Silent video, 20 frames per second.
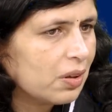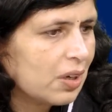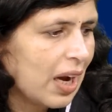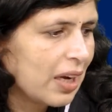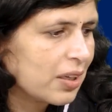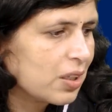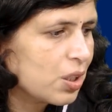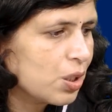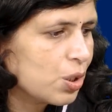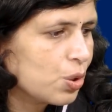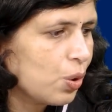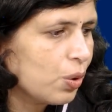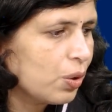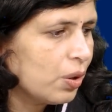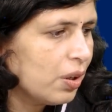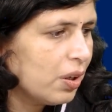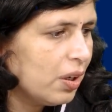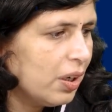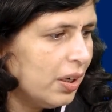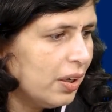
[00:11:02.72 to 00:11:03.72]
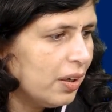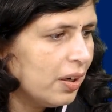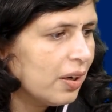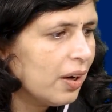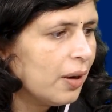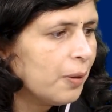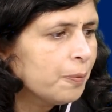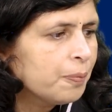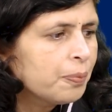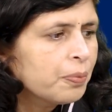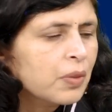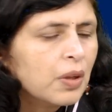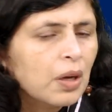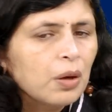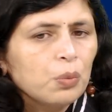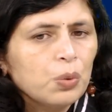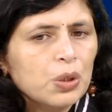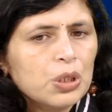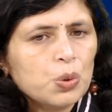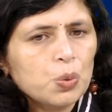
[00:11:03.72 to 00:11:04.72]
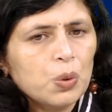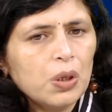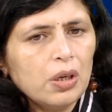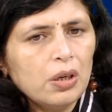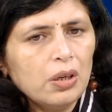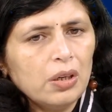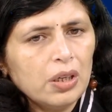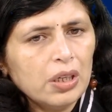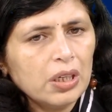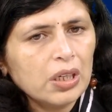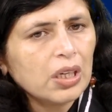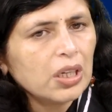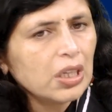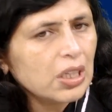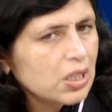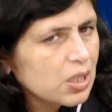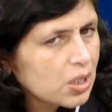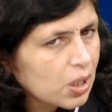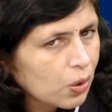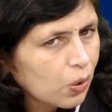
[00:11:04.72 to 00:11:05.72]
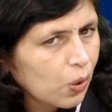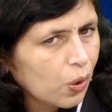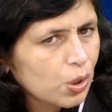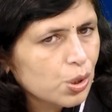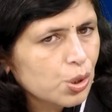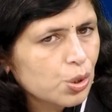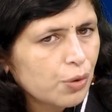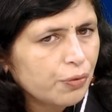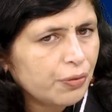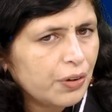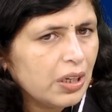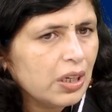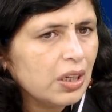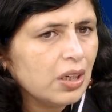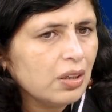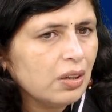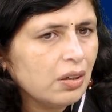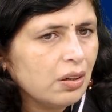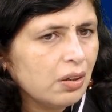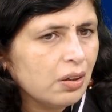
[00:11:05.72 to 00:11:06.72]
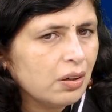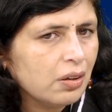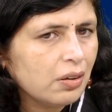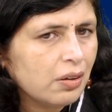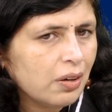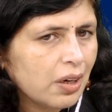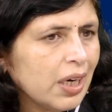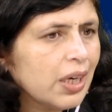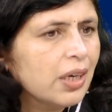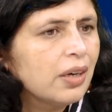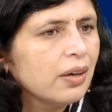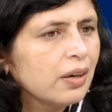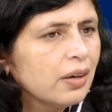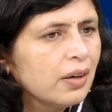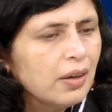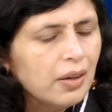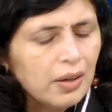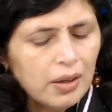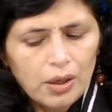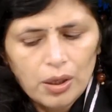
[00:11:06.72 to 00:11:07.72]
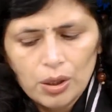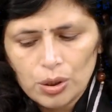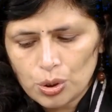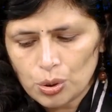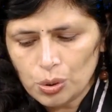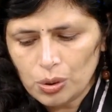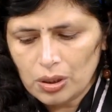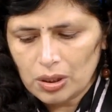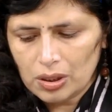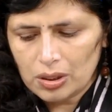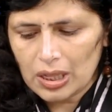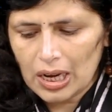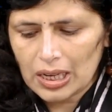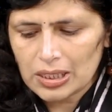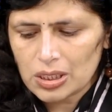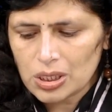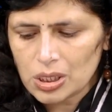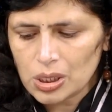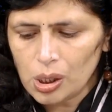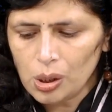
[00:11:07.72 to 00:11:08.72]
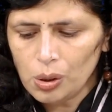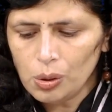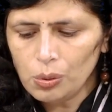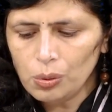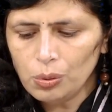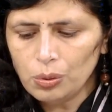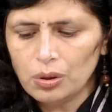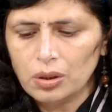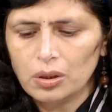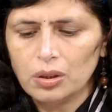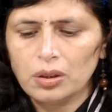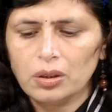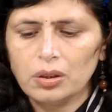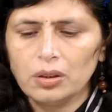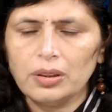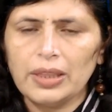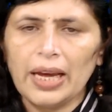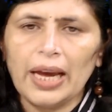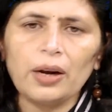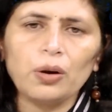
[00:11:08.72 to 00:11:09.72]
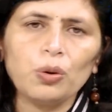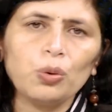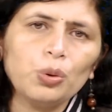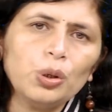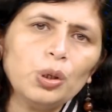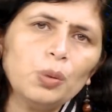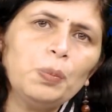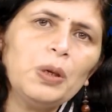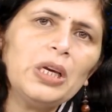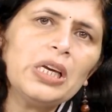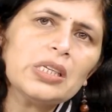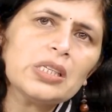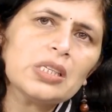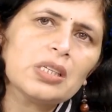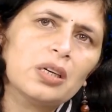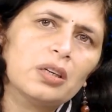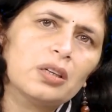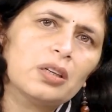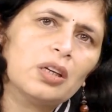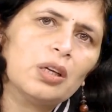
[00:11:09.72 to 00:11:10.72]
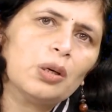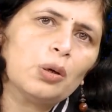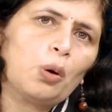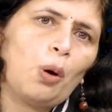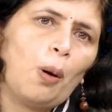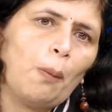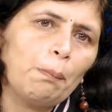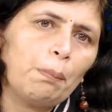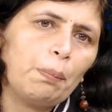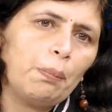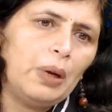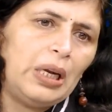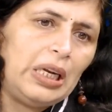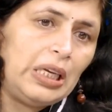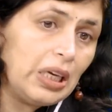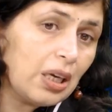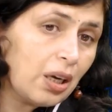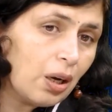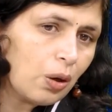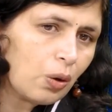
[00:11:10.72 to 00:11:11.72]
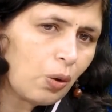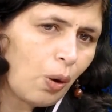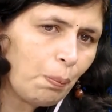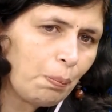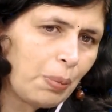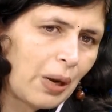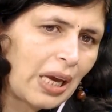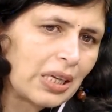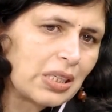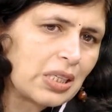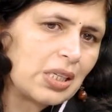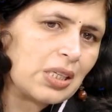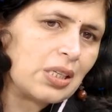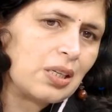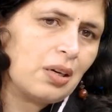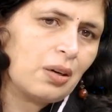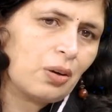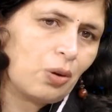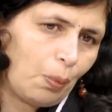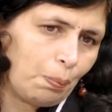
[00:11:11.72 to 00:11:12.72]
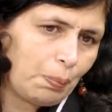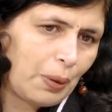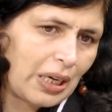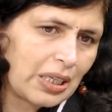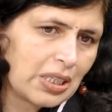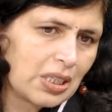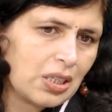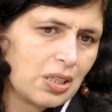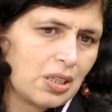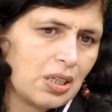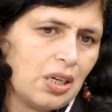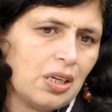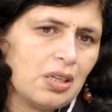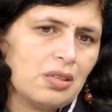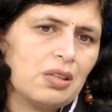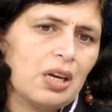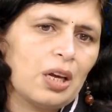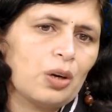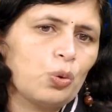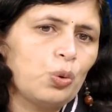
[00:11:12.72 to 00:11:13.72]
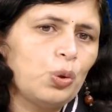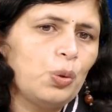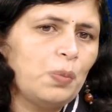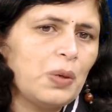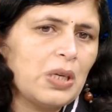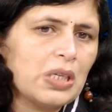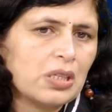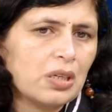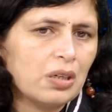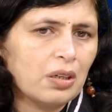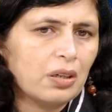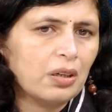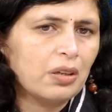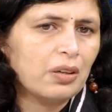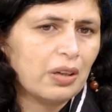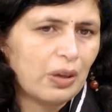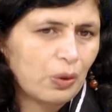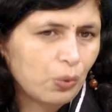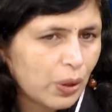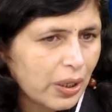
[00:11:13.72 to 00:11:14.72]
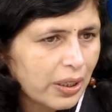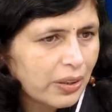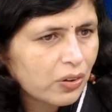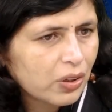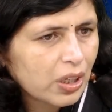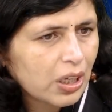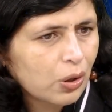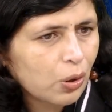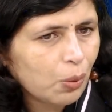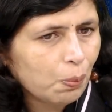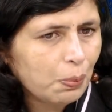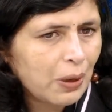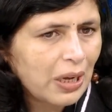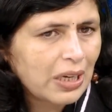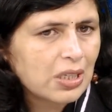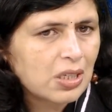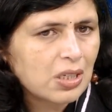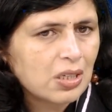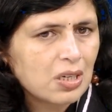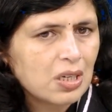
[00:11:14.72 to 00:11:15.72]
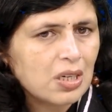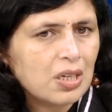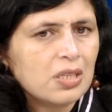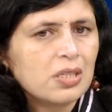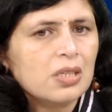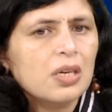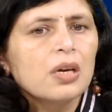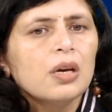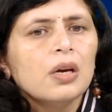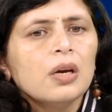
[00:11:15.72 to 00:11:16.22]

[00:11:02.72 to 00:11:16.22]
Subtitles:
taxes on India, which will increase the cost of Indian trade. So that's how there could be certain legal complexities, there could be certain regulatory complexities,